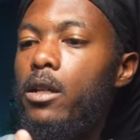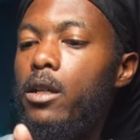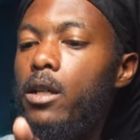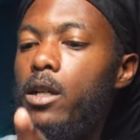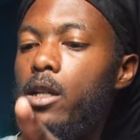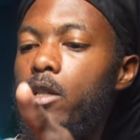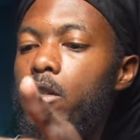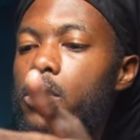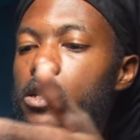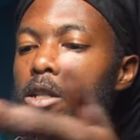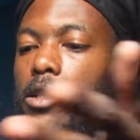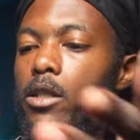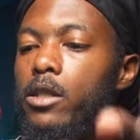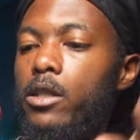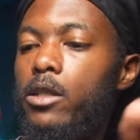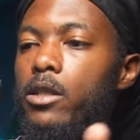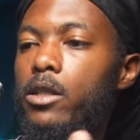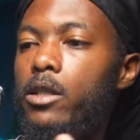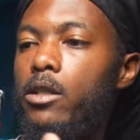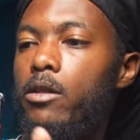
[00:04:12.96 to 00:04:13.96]
And as you can
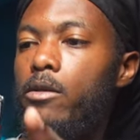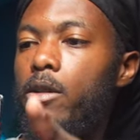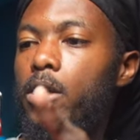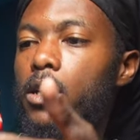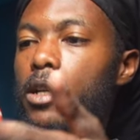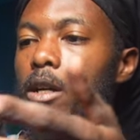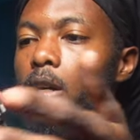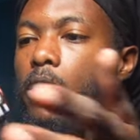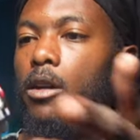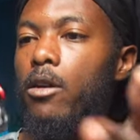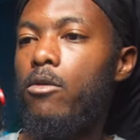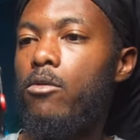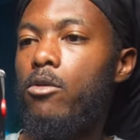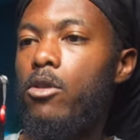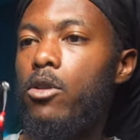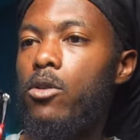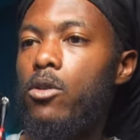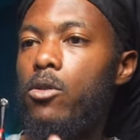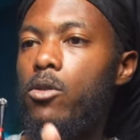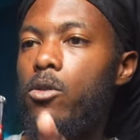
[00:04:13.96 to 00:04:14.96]
see, we got our
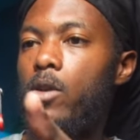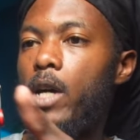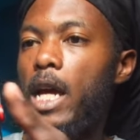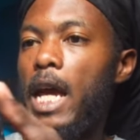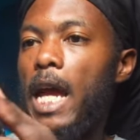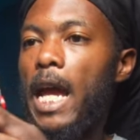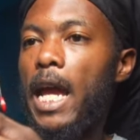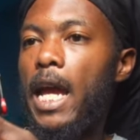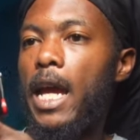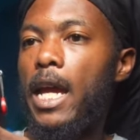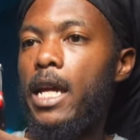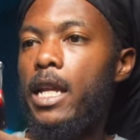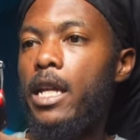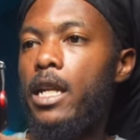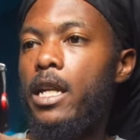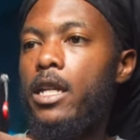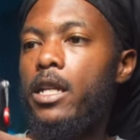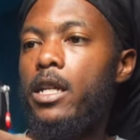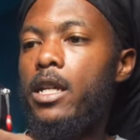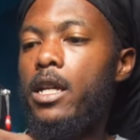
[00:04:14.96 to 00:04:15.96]
roll
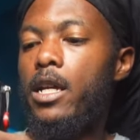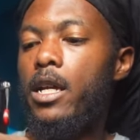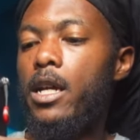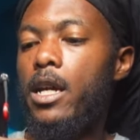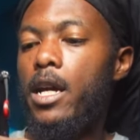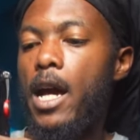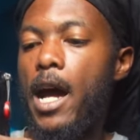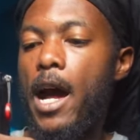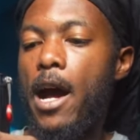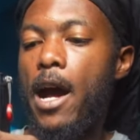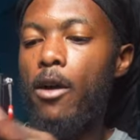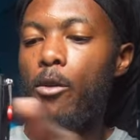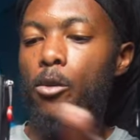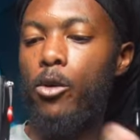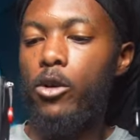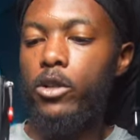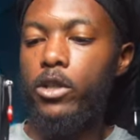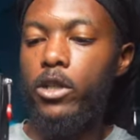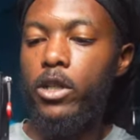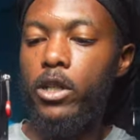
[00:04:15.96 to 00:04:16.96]
and
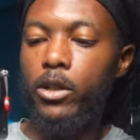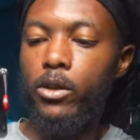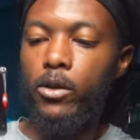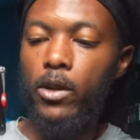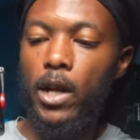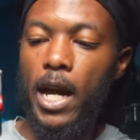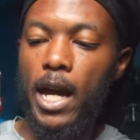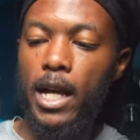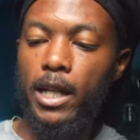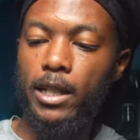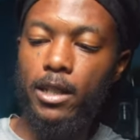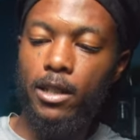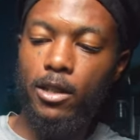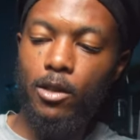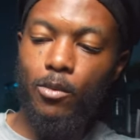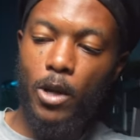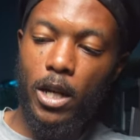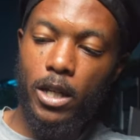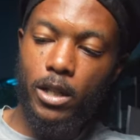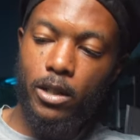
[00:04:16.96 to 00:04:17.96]
our tilt axis
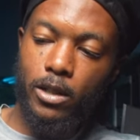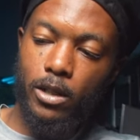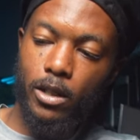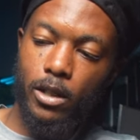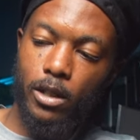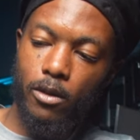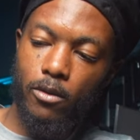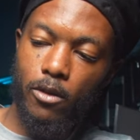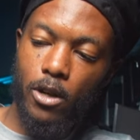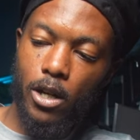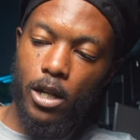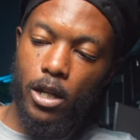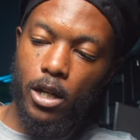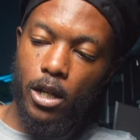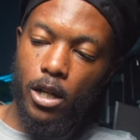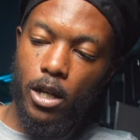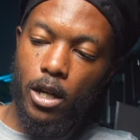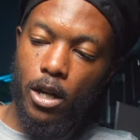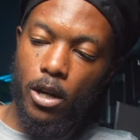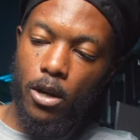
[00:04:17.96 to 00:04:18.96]
basically ready to
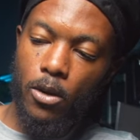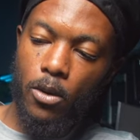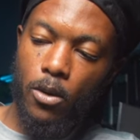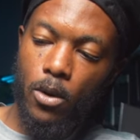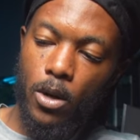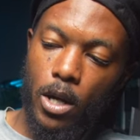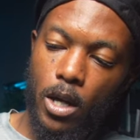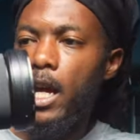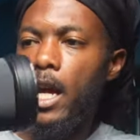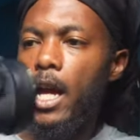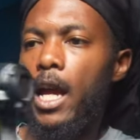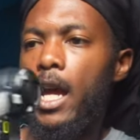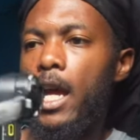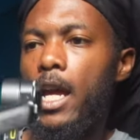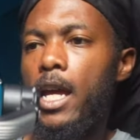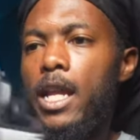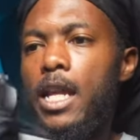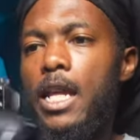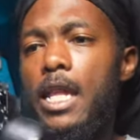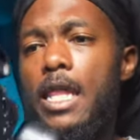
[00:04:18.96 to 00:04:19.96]
go.
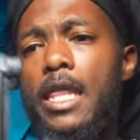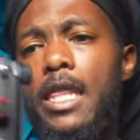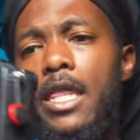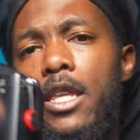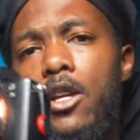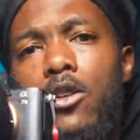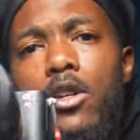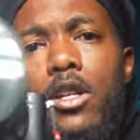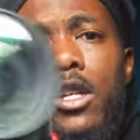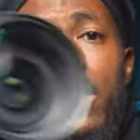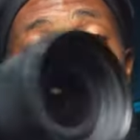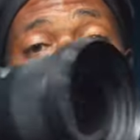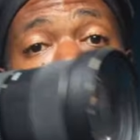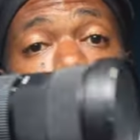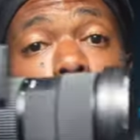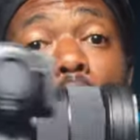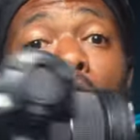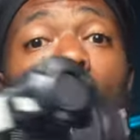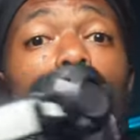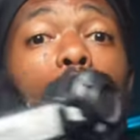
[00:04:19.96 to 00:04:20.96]
And there you
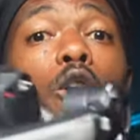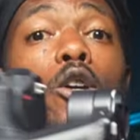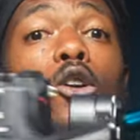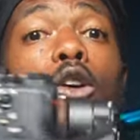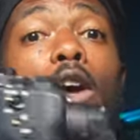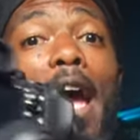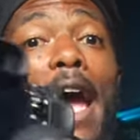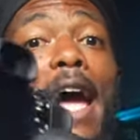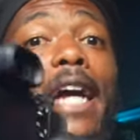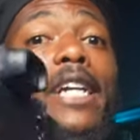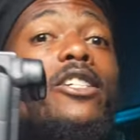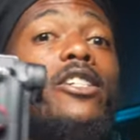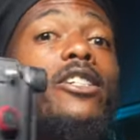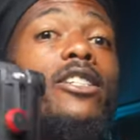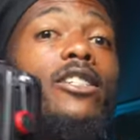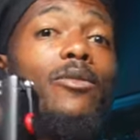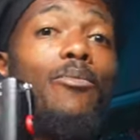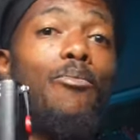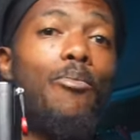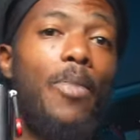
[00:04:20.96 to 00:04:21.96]
go. We are
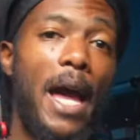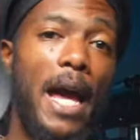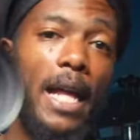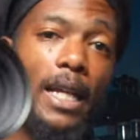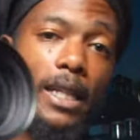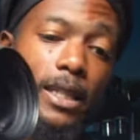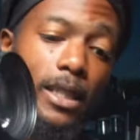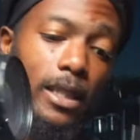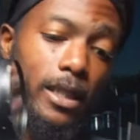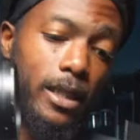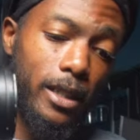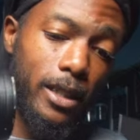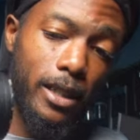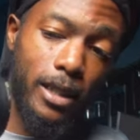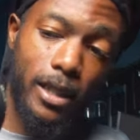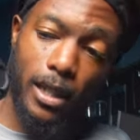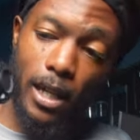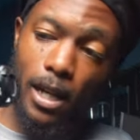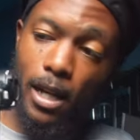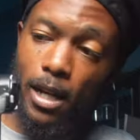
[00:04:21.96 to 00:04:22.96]
actually
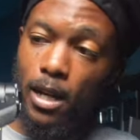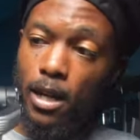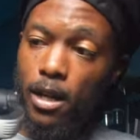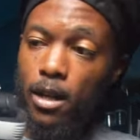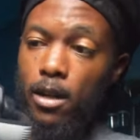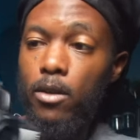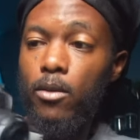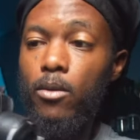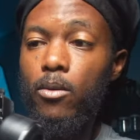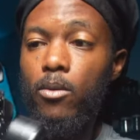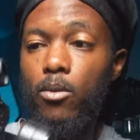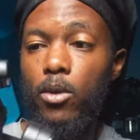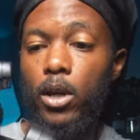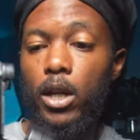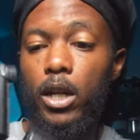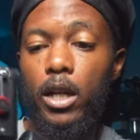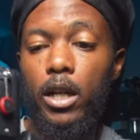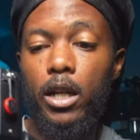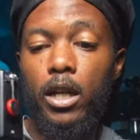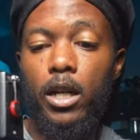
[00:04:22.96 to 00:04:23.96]
balanced and
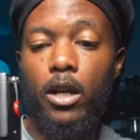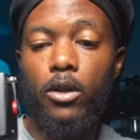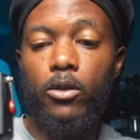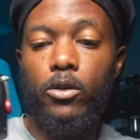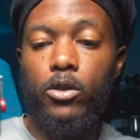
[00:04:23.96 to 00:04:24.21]
ready to go.